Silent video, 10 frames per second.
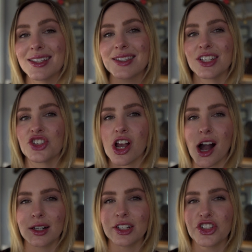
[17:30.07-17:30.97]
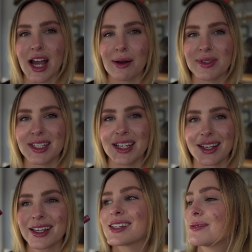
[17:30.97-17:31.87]
It's a chocolate
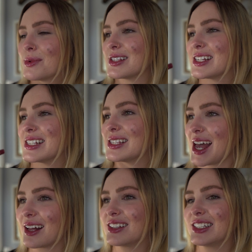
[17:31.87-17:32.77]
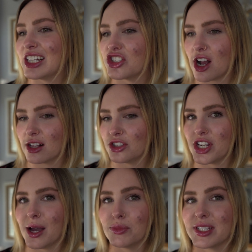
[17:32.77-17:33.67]
chapstick. It smells exactly like chocolate
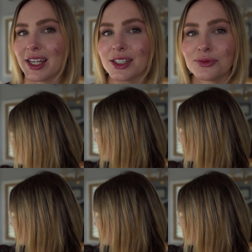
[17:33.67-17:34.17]
chapstick.